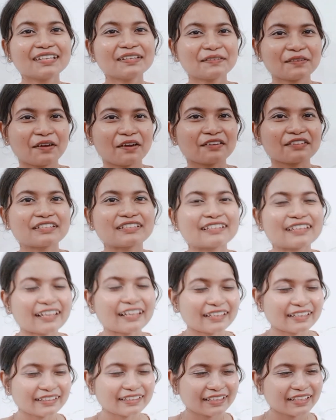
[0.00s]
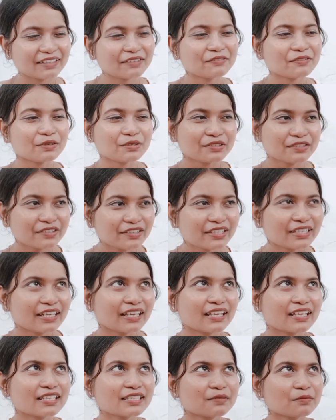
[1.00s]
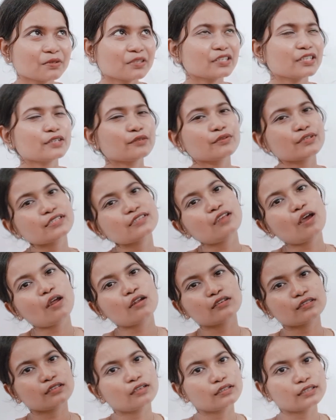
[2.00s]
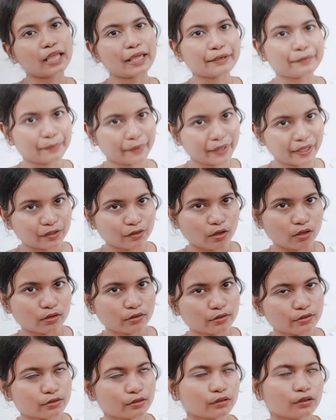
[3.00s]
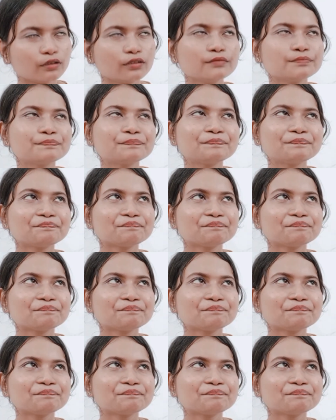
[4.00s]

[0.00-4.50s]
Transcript: not eat anything for 3 days, but it was not that bad also.